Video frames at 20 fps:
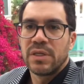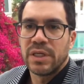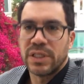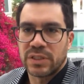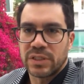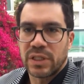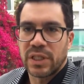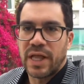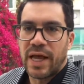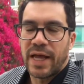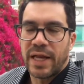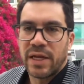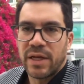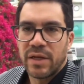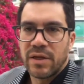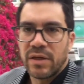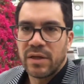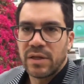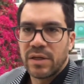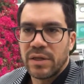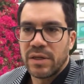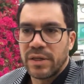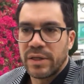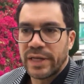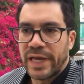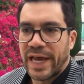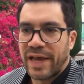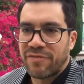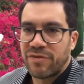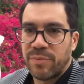it's a lot.
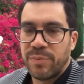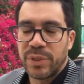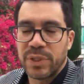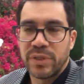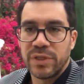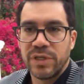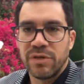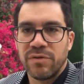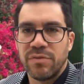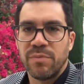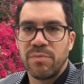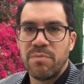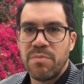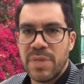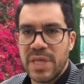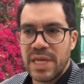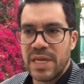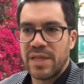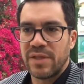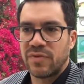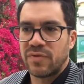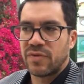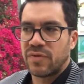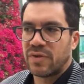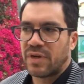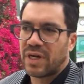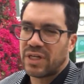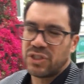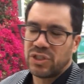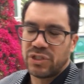500 million
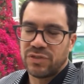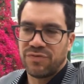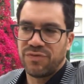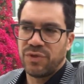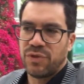minutes, not just